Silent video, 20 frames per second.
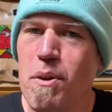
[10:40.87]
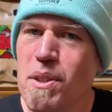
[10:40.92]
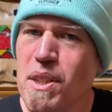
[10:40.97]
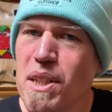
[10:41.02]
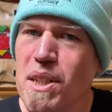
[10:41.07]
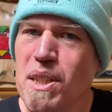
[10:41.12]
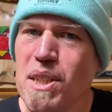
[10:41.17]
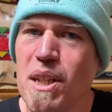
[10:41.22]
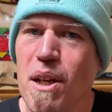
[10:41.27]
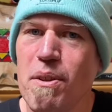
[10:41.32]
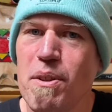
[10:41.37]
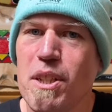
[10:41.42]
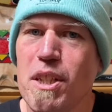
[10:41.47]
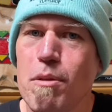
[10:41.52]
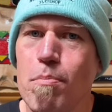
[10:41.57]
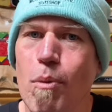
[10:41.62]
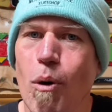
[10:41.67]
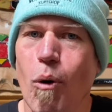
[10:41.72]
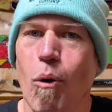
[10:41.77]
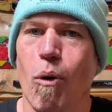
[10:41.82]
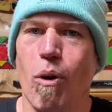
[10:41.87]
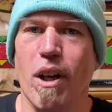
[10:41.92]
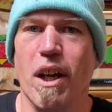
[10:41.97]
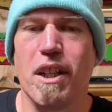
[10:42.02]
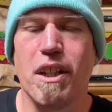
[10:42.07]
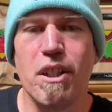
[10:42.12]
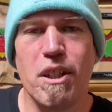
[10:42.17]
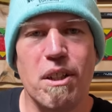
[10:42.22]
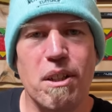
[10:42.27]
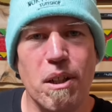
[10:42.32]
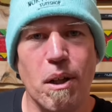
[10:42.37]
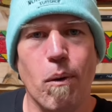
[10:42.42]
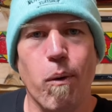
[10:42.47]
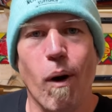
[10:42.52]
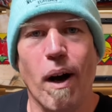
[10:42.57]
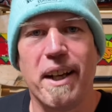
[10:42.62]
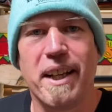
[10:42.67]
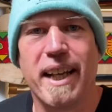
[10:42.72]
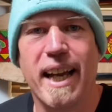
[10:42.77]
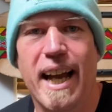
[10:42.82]
is so small, I couldn't
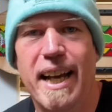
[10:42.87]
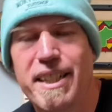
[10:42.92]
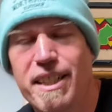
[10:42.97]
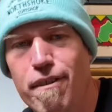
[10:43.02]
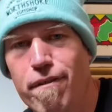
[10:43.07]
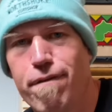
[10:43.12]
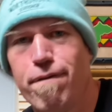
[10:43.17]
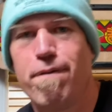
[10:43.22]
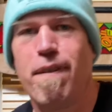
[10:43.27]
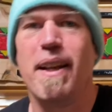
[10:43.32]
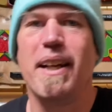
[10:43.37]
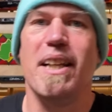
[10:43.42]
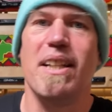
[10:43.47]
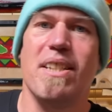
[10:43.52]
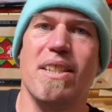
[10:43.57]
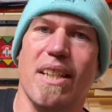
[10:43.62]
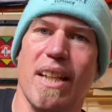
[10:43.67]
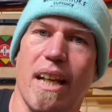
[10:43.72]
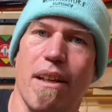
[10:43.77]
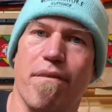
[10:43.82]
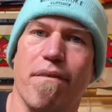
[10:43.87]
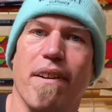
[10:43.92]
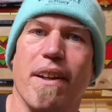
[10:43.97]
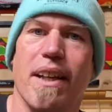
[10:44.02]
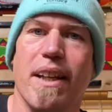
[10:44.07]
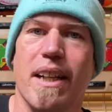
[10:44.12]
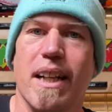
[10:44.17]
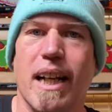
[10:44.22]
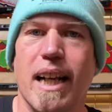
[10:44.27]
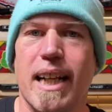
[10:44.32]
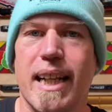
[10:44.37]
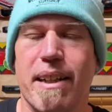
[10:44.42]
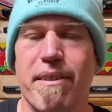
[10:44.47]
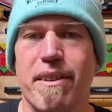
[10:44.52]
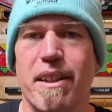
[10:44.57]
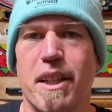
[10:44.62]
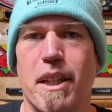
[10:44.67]
quite get a definitive clearing of the